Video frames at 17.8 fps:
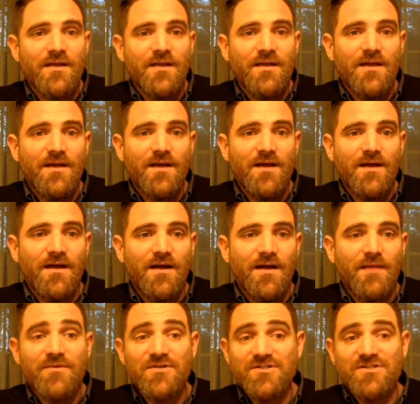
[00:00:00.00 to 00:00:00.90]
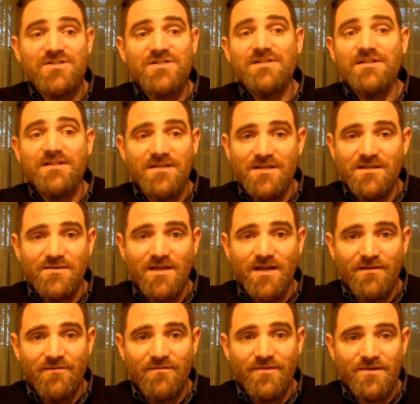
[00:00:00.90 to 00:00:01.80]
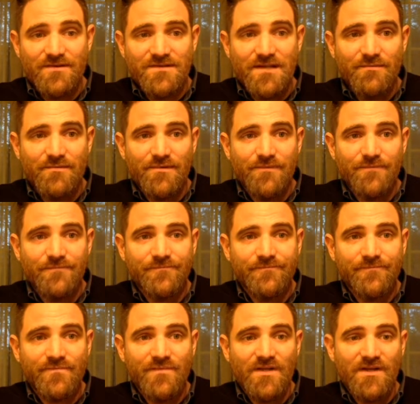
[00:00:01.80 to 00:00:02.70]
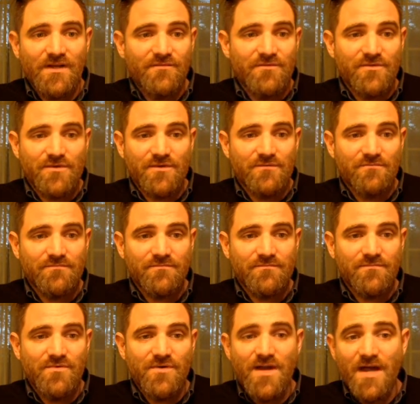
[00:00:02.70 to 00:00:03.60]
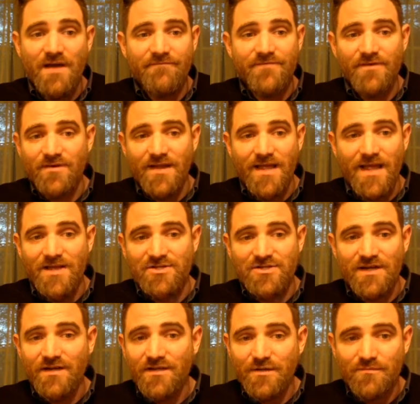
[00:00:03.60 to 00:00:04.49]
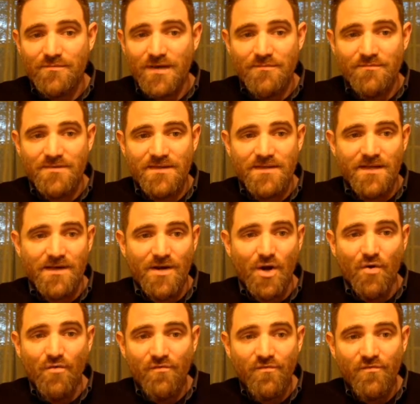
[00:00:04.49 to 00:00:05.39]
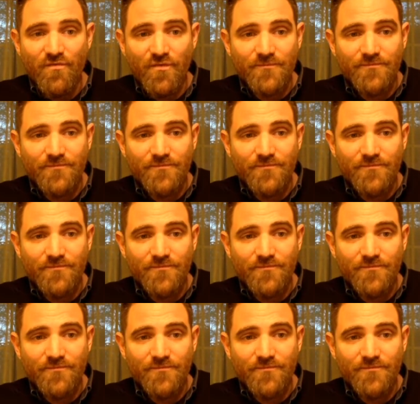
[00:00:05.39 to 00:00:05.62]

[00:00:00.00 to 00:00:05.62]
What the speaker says: how much agility you have, for example. And if you're not very agile, you might be an oaf